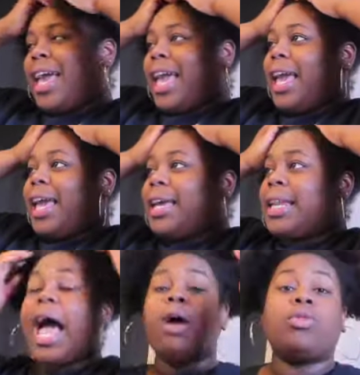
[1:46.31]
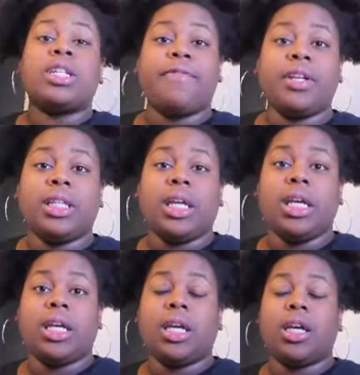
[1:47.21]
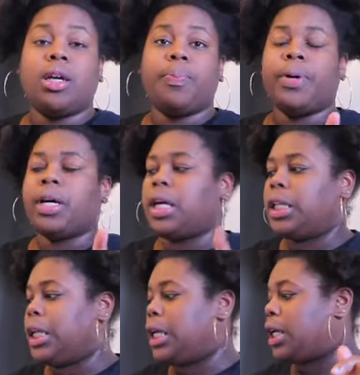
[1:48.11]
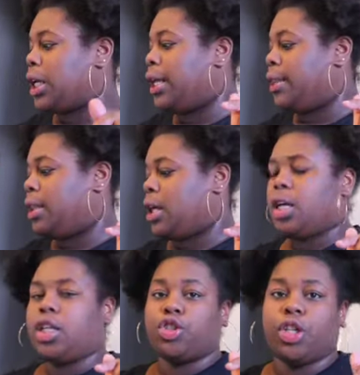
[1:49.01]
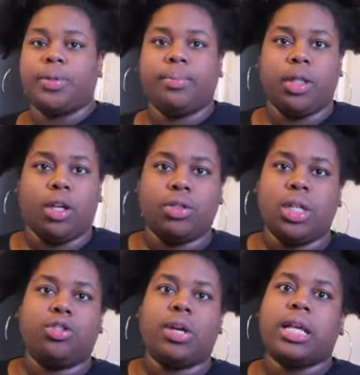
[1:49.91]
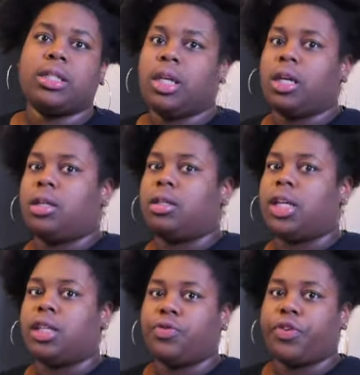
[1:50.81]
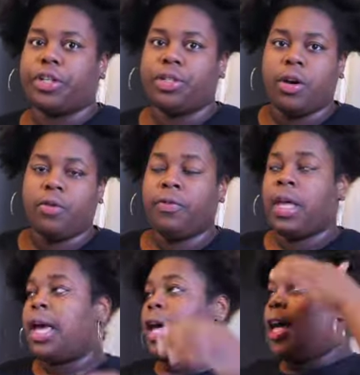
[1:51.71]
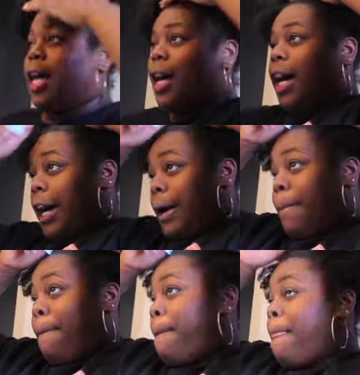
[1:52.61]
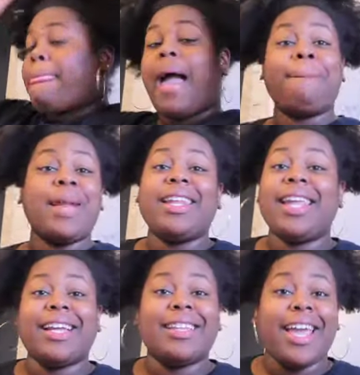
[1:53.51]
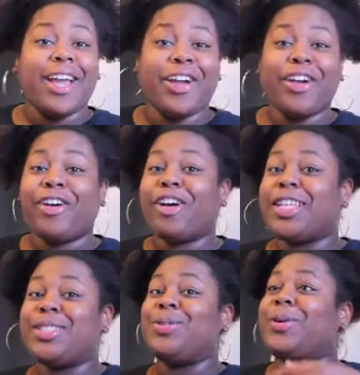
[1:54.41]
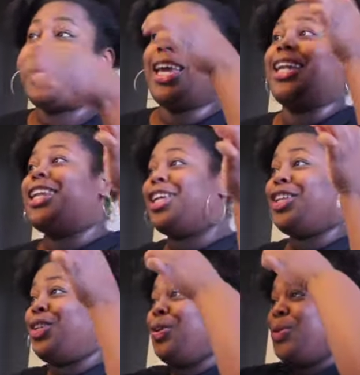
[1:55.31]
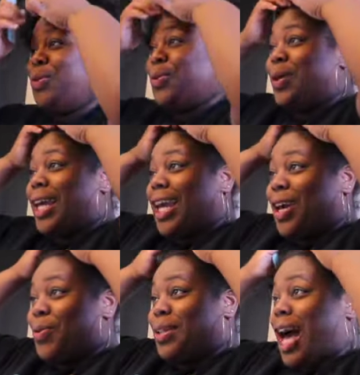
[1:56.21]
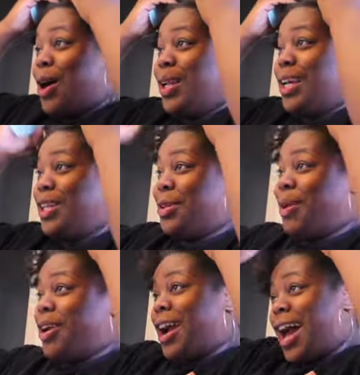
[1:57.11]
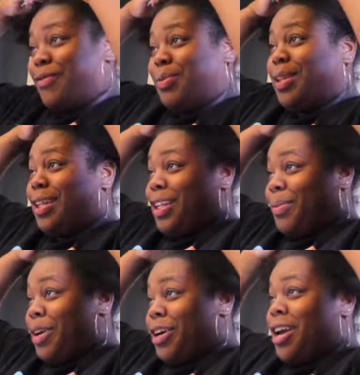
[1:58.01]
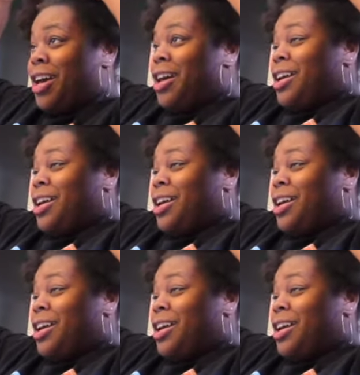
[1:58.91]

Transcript: And I will definitely put a link in the description below so that you guys can get this for yourself. Um, I'm not like the hair care girlies who can do it without looking in the mirror. I have to be looking in the mirror.